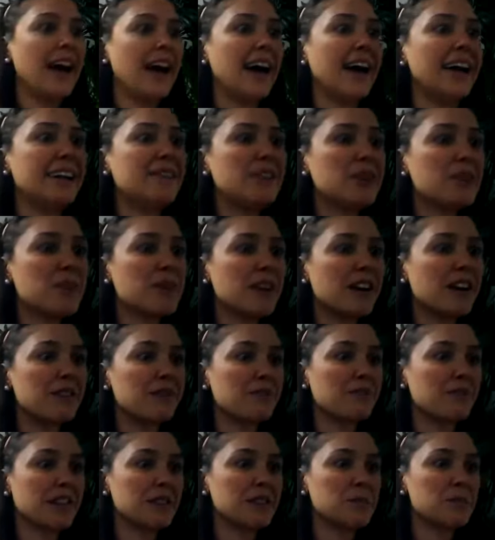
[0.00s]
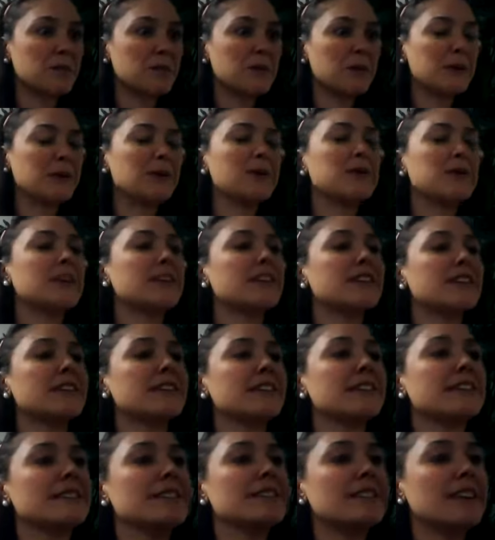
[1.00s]
Hi, everyone on Facebook.
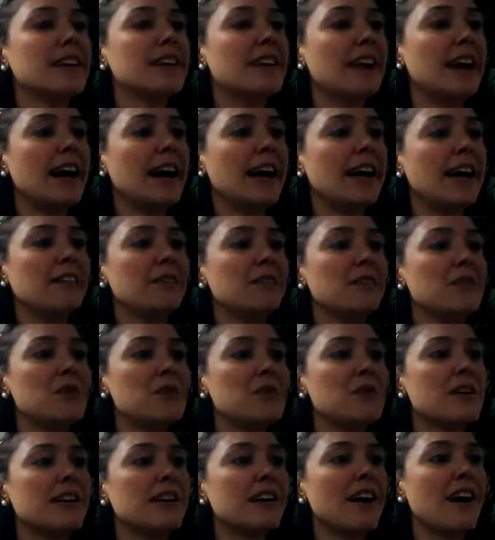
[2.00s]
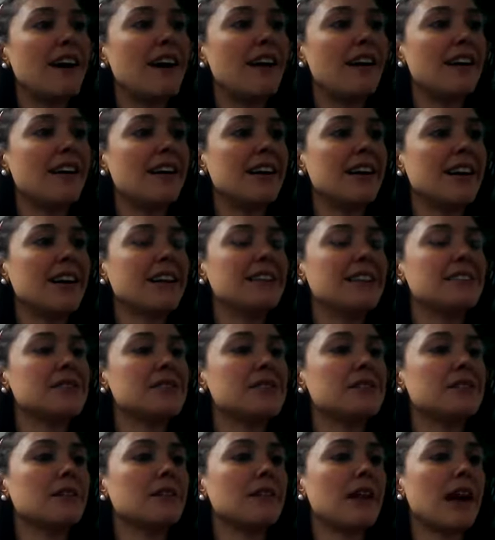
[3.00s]
Hi, everyone on
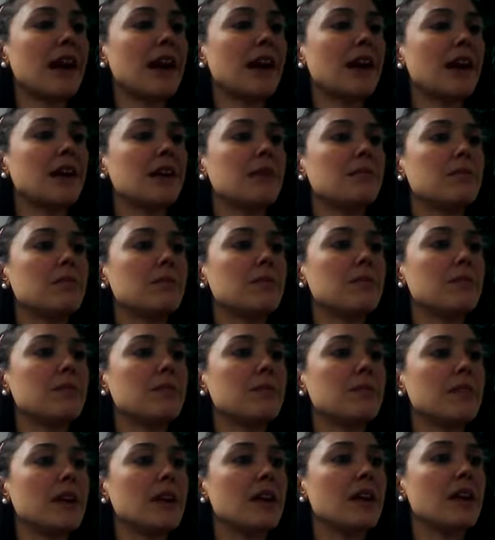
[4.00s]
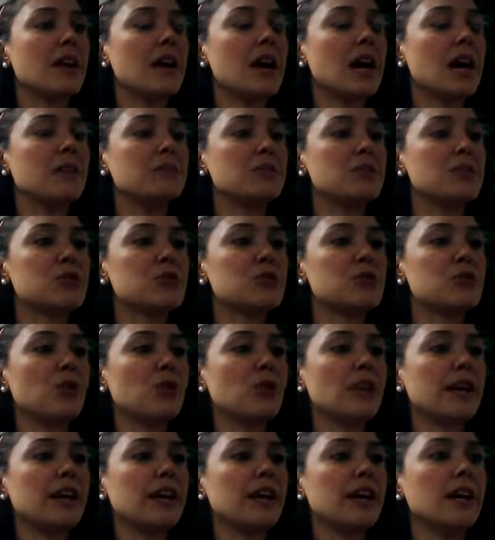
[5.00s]
Instagram. I'm just
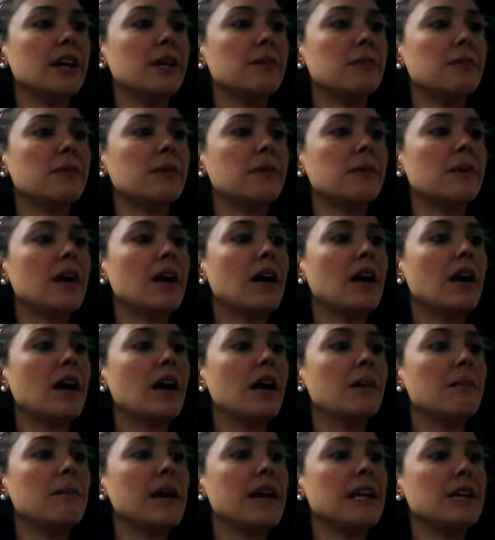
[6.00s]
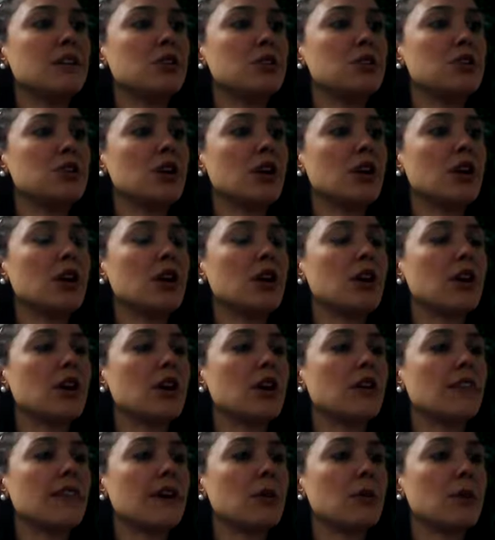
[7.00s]
scrolling up, making
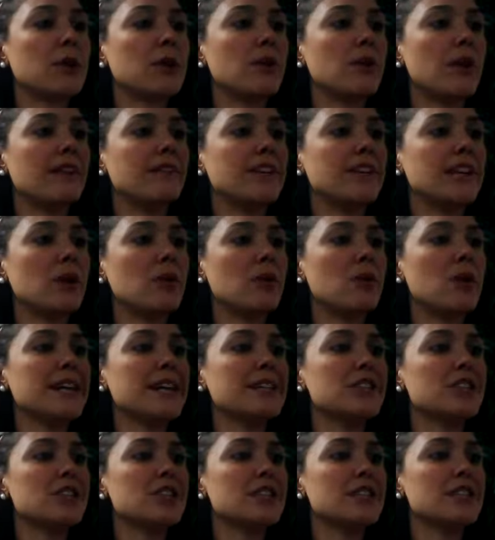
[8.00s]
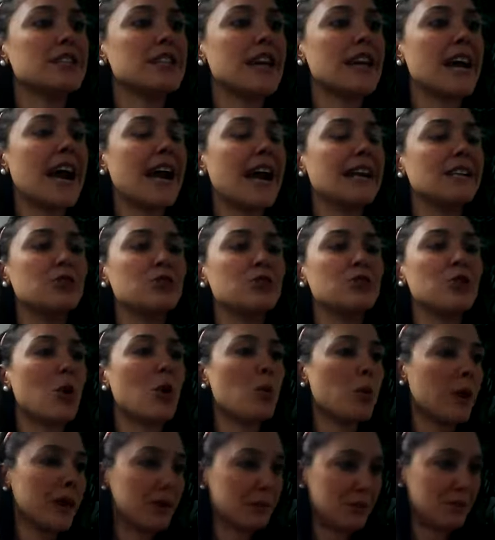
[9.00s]
sure that we don't have any questions yet. I
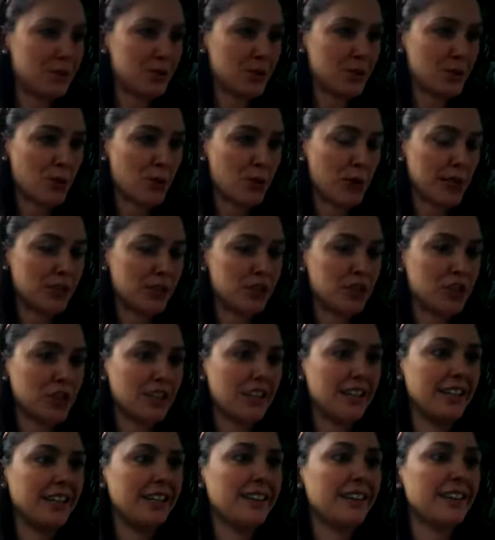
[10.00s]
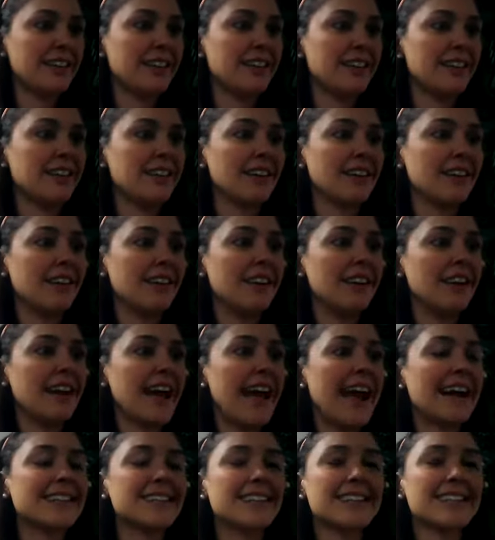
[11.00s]
don't want to miss your question.
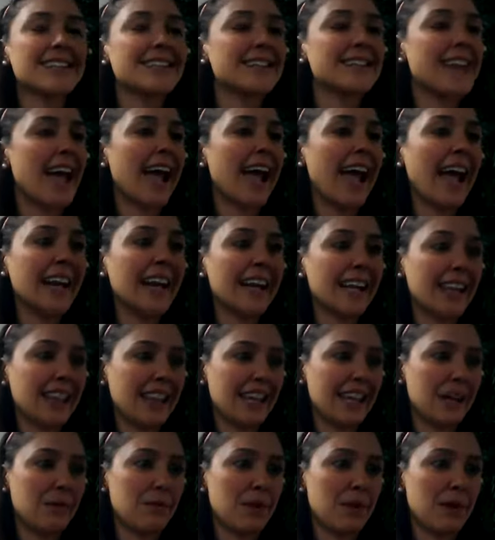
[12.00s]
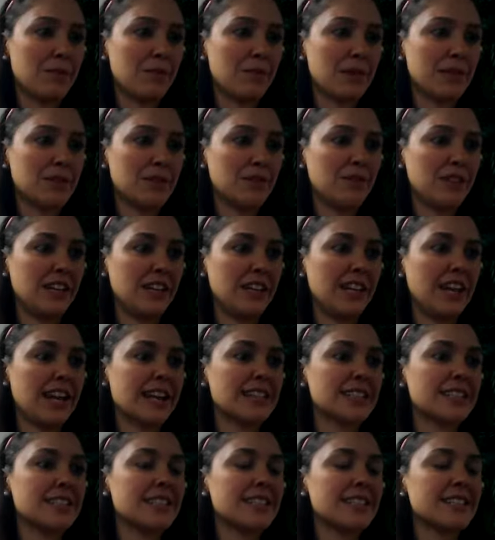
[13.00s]
Ask us anything about breastfeeding.
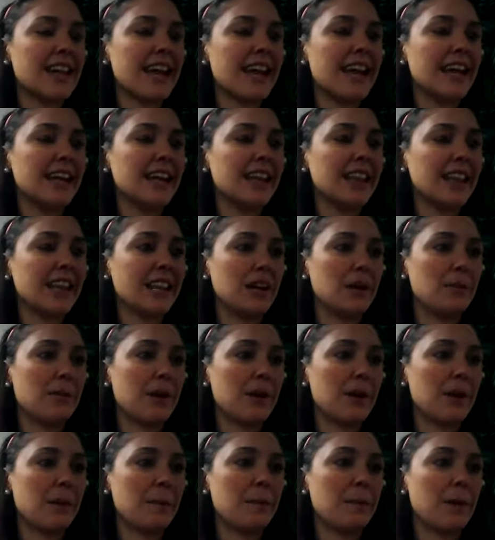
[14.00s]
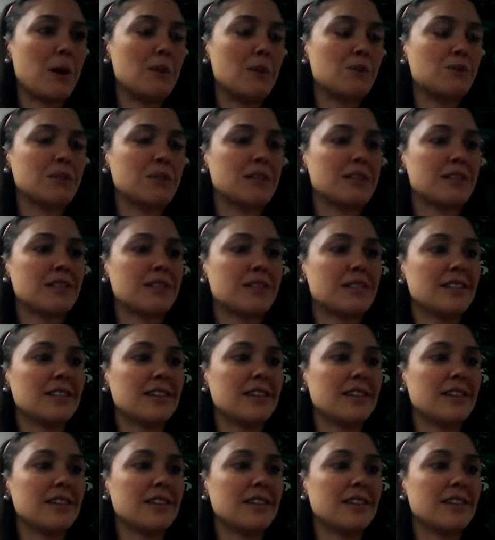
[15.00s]
Ask us anything about our pumps,